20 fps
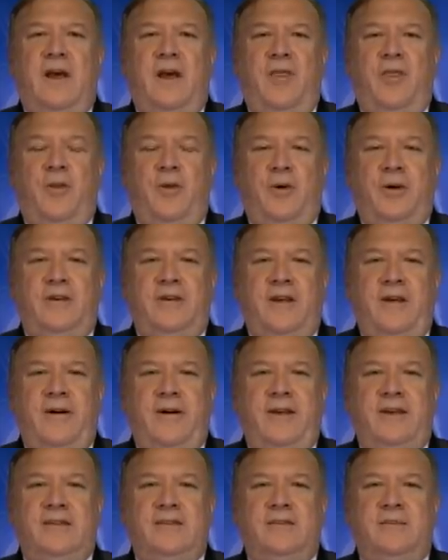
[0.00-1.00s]

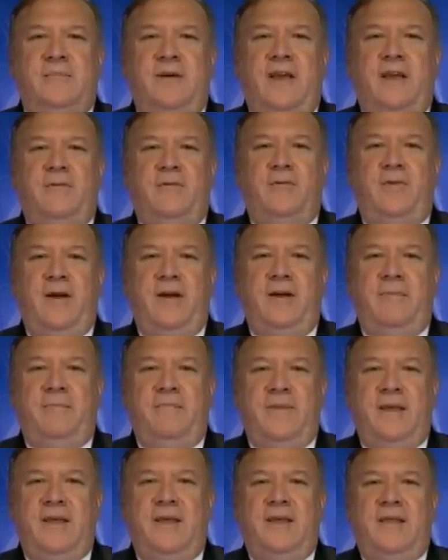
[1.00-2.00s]
authoritarianism and
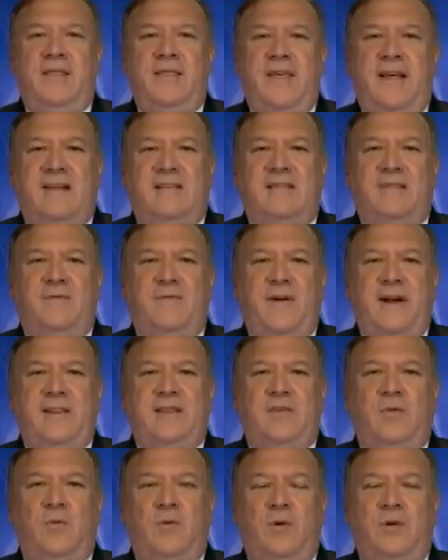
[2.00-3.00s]
freedom. That's the
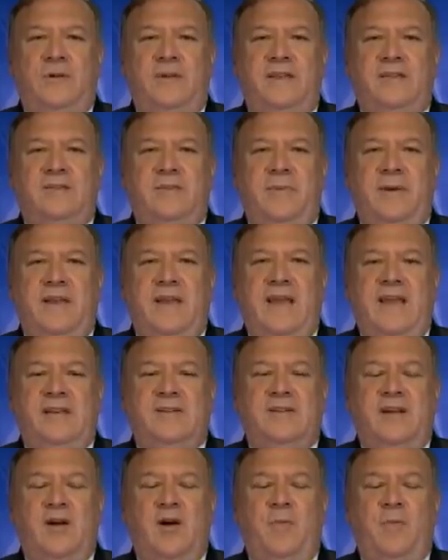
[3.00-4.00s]
fight the world needs to be
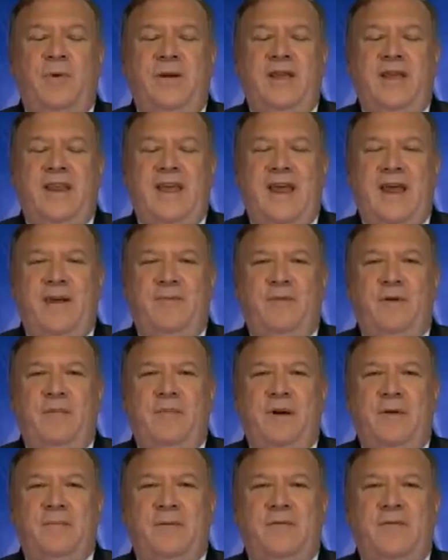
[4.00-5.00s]
engaged in. I hope we get every
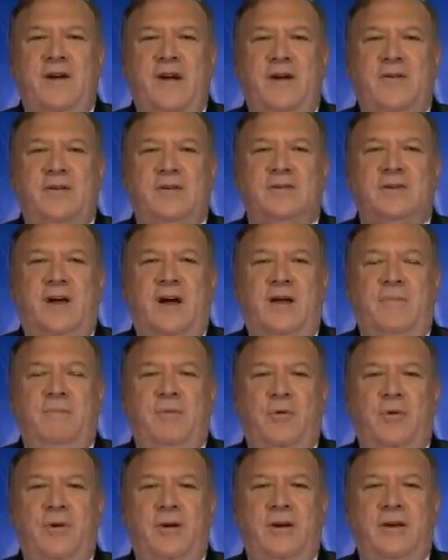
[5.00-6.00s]
member of Congress on
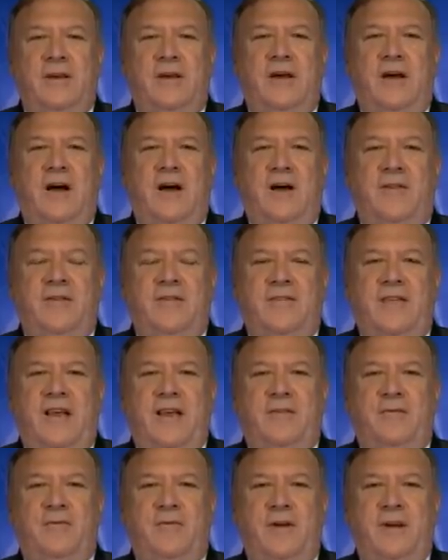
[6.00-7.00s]
board on the
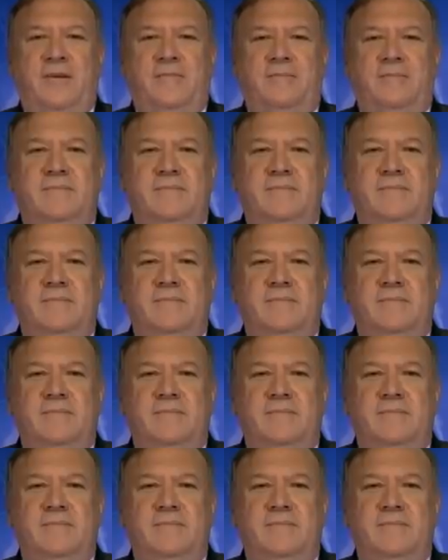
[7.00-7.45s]
side of freedom.